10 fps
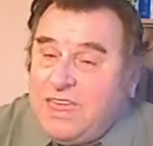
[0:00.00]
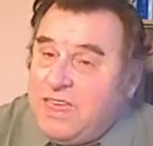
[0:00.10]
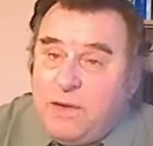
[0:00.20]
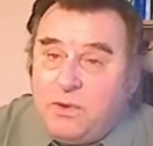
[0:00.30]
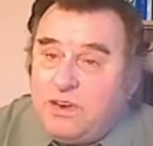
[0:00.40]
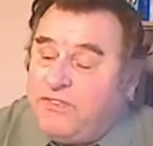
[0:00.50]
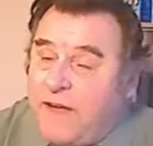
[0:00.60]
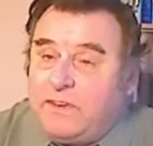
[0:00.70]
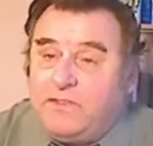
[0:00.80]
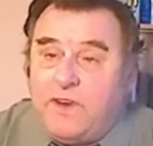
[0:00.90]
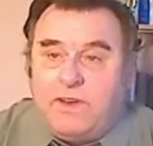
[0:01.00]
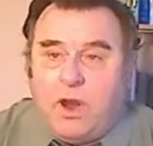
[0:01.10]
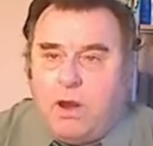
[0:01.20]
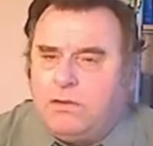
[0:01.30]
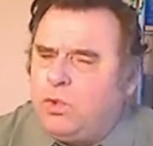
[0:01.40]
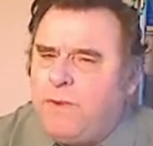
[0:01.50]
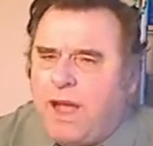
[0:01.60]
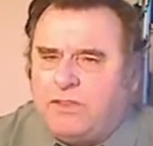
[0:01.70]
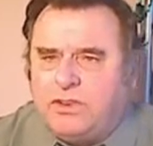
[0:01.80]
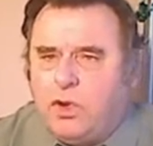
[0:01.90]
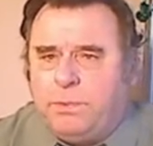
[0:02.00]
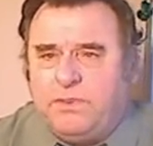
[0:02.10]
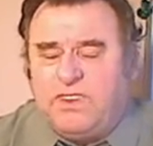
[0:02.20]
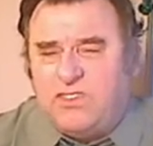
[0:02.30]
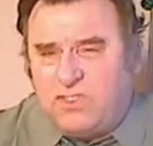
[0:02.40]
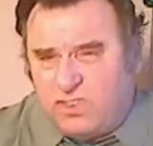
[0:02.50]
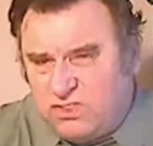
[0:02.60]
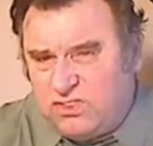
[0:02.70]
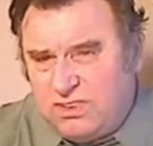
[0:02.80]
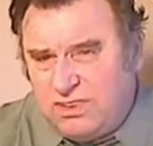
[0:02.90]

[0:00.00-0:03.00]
He would have found it very hard to imagine no possessions.